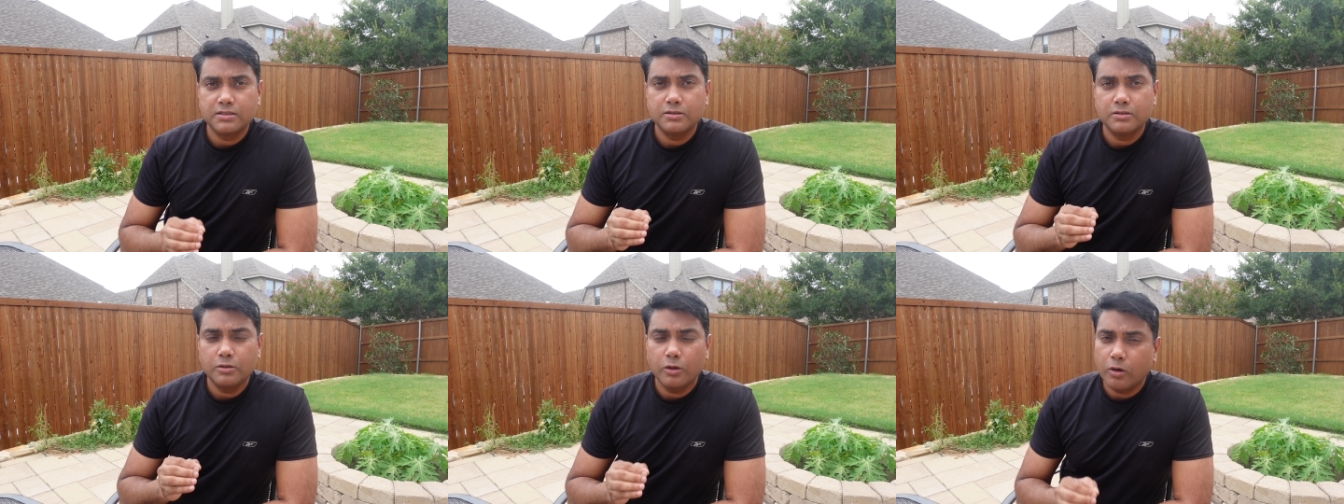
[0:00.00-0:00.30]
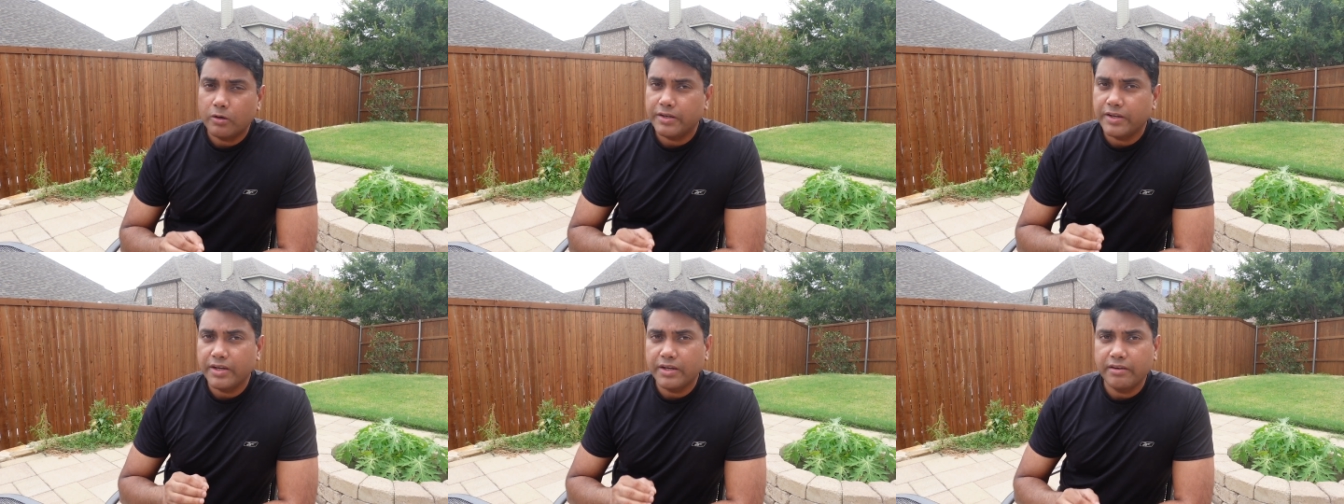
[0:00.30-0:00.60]

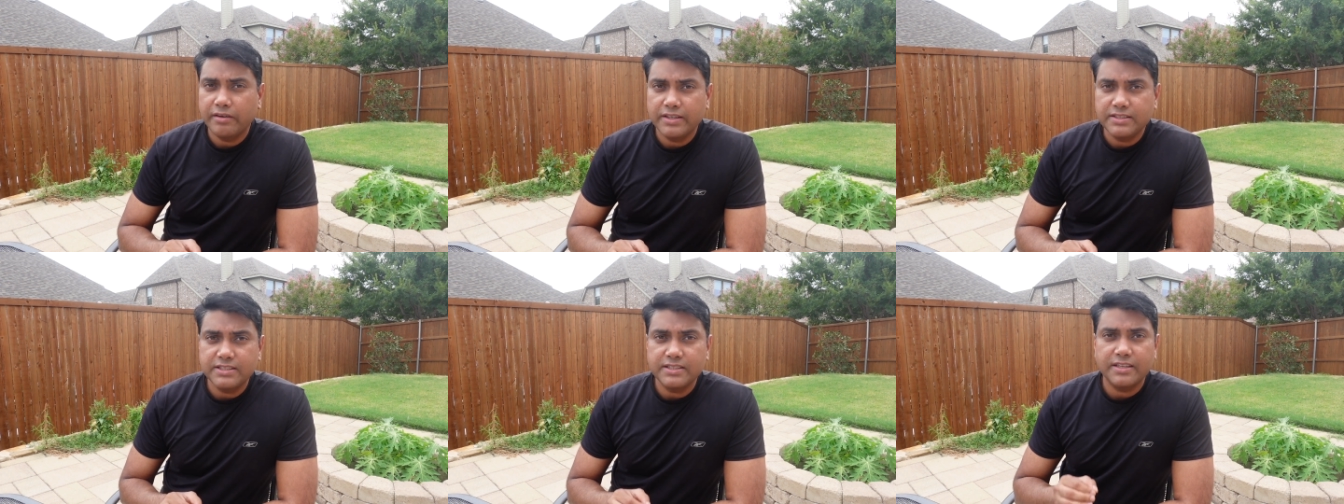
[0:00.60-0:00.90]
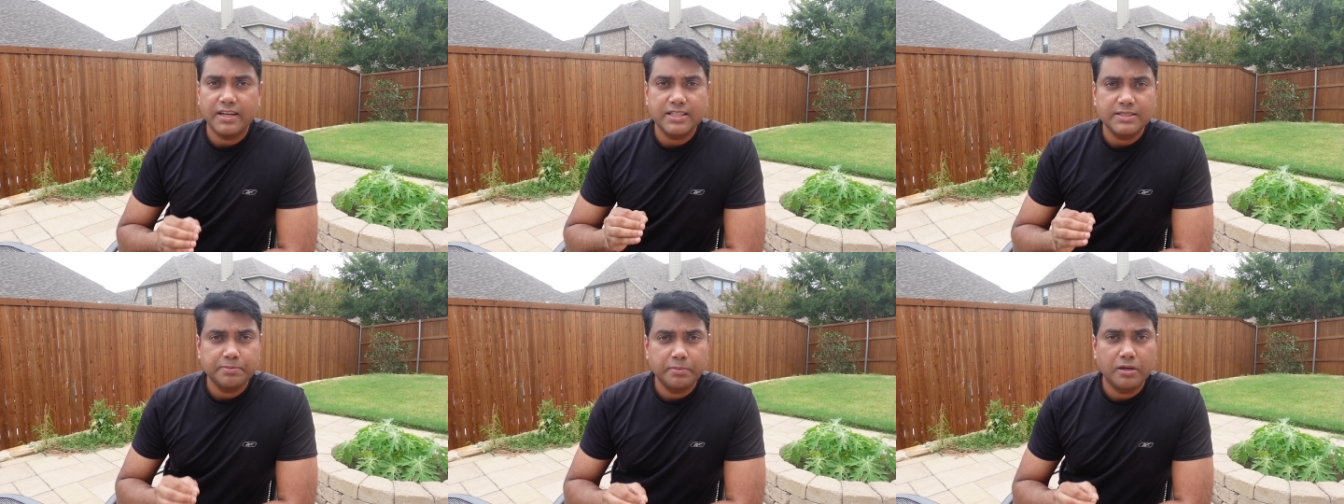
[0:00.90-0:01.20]
not
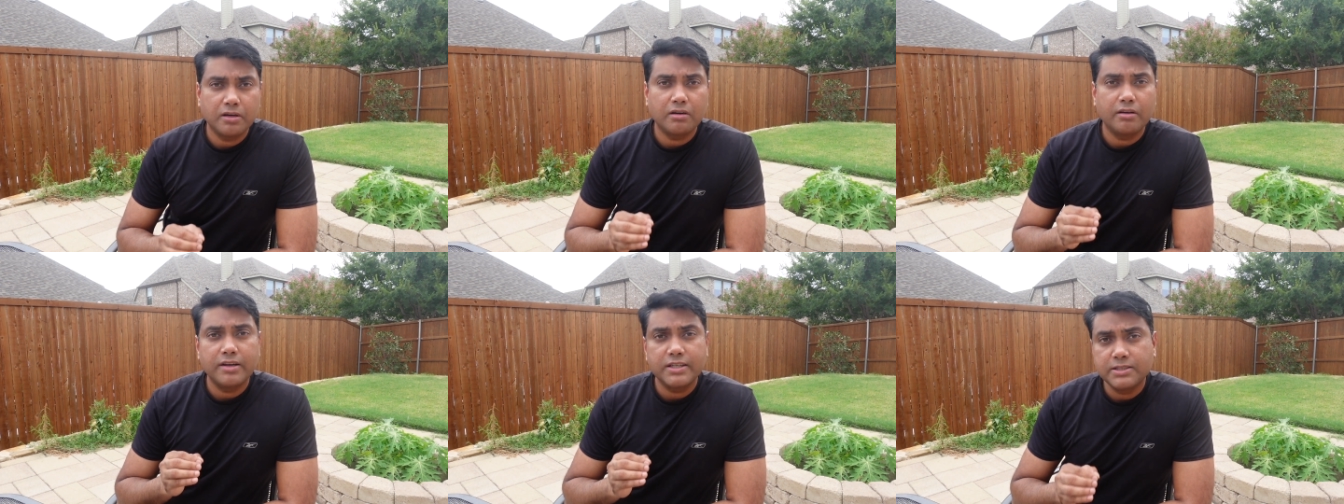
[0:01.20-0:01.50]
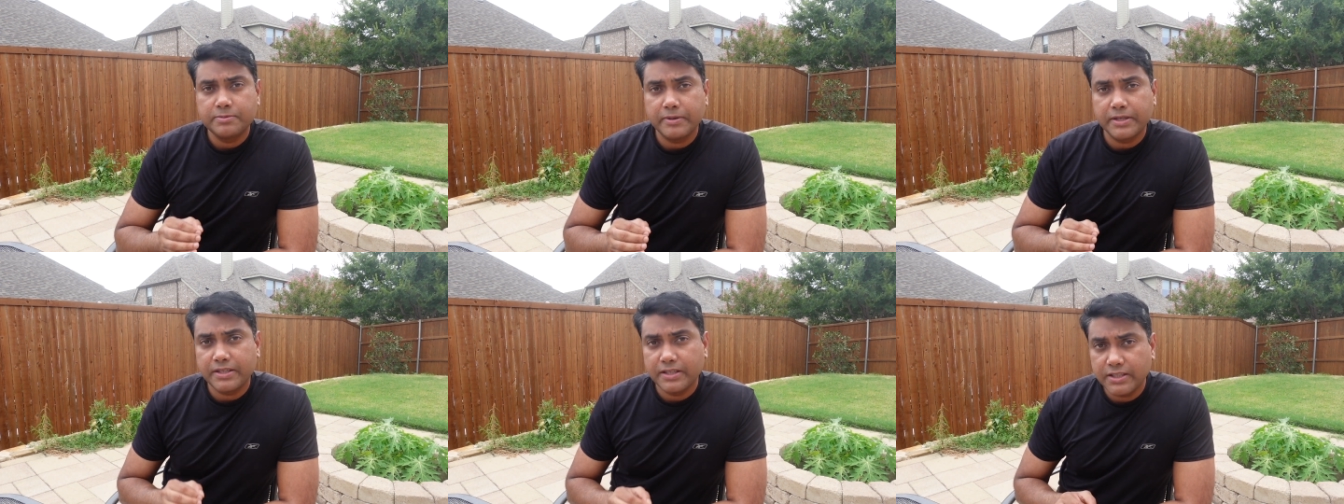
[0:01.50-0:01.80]
increasing as per our
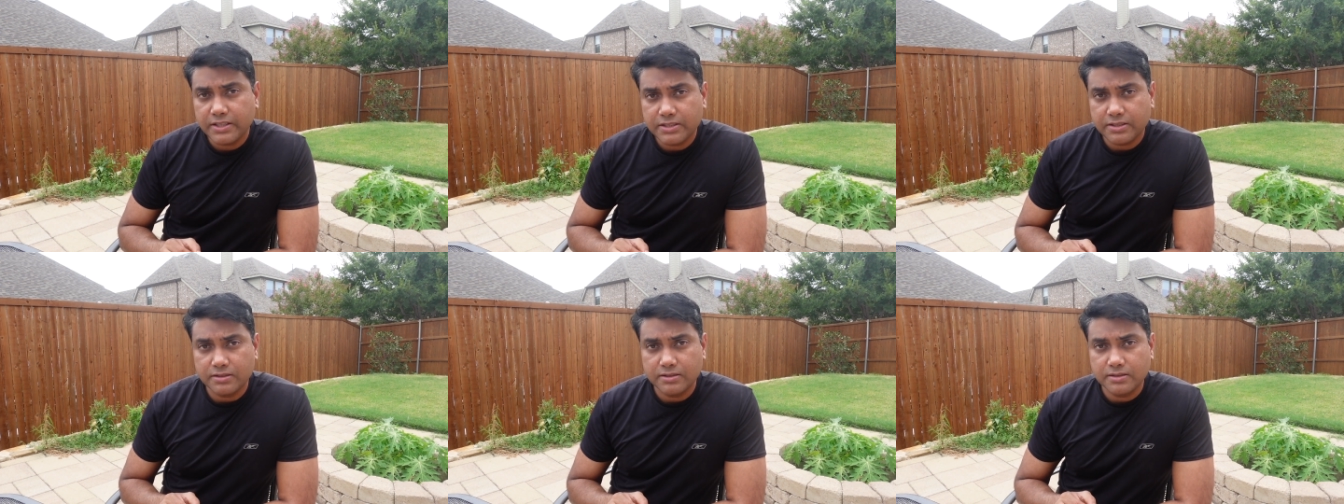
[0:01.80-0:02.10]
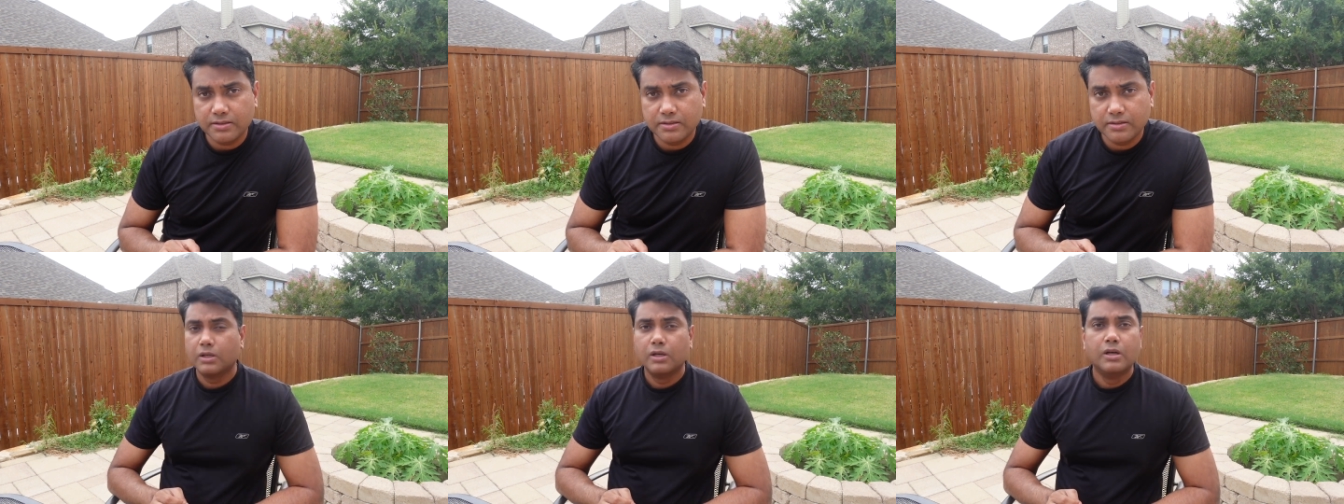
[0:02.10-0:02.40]

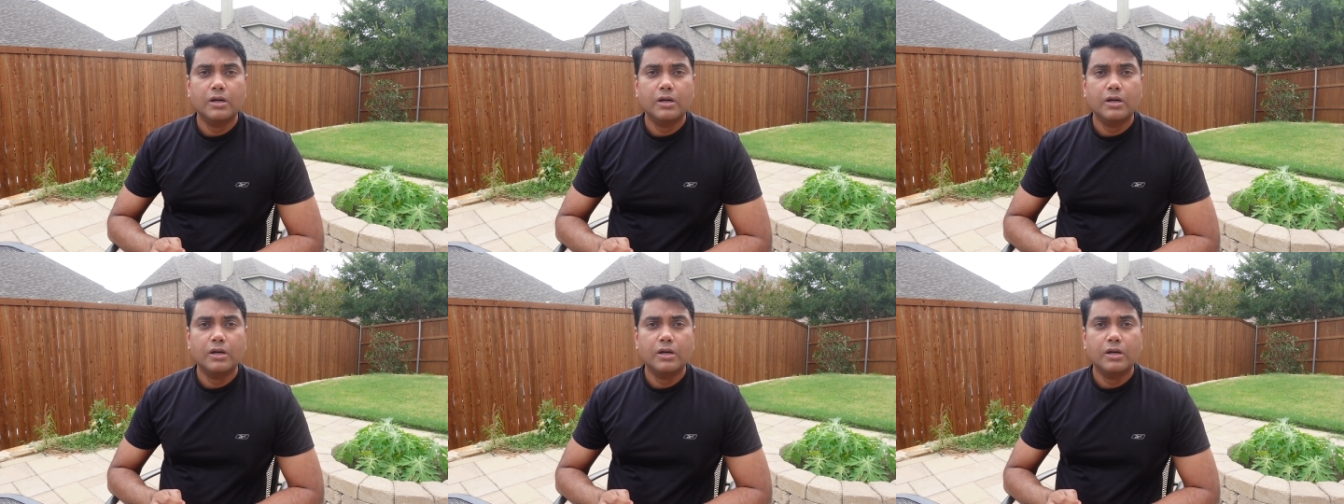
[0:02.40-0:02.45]
expectations?